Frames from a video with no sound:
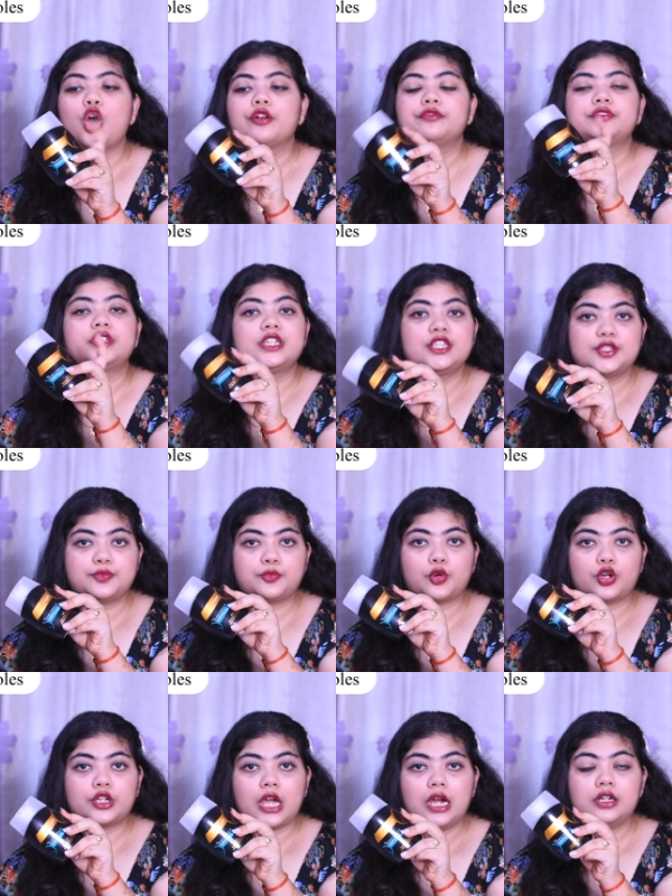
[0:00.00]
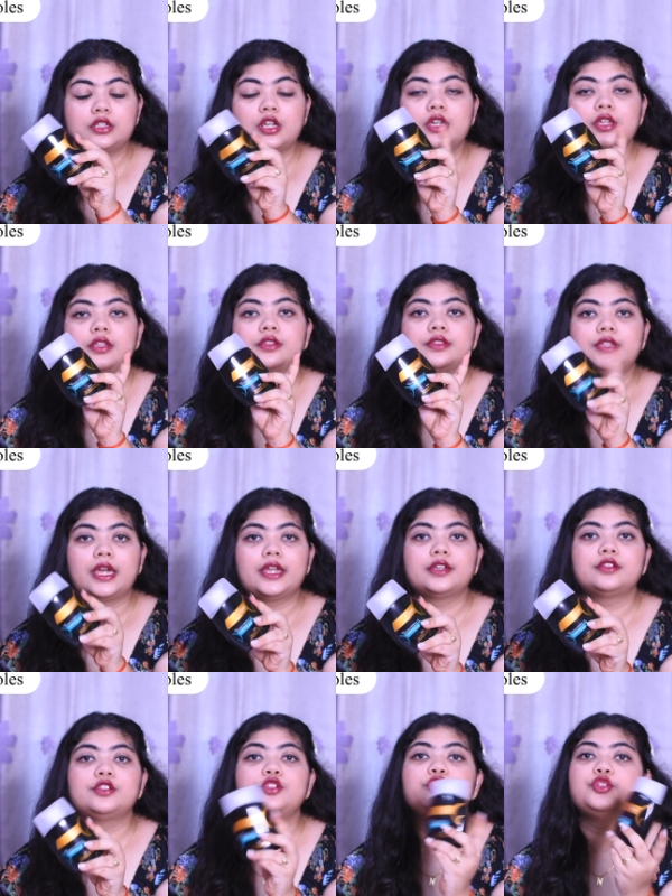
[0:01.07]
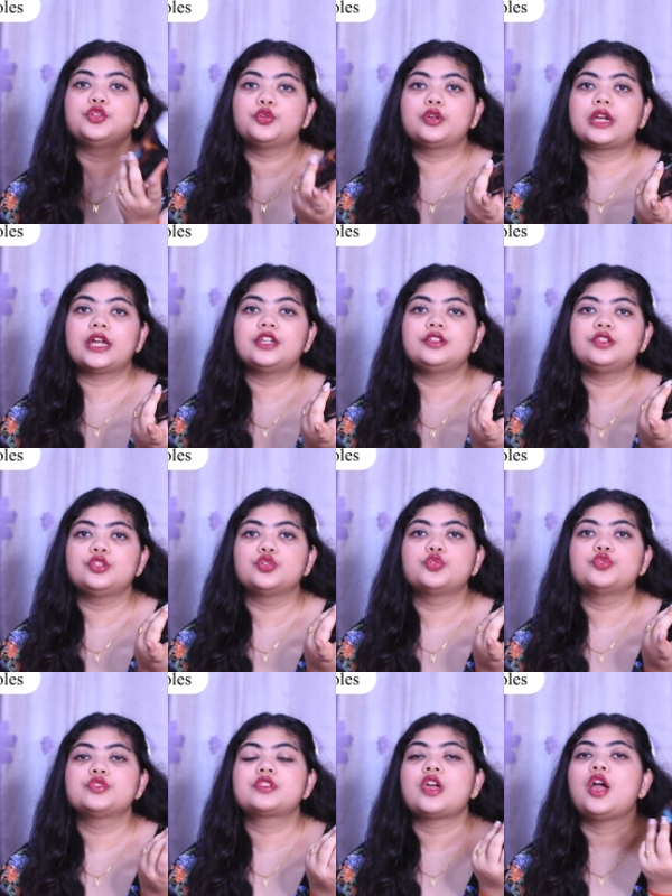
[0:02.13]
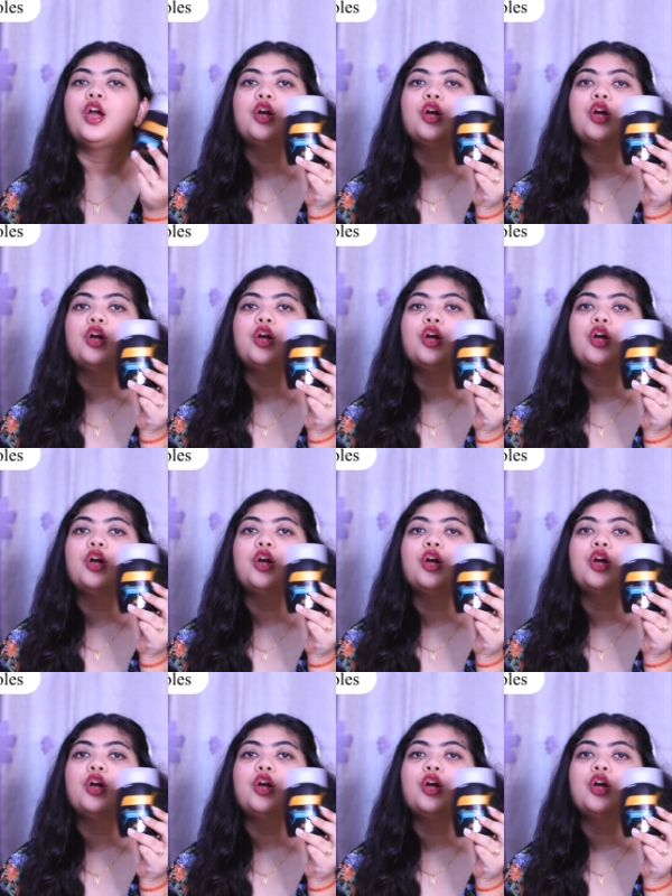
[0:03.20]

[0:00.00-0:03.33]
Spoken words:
of this product, then you can use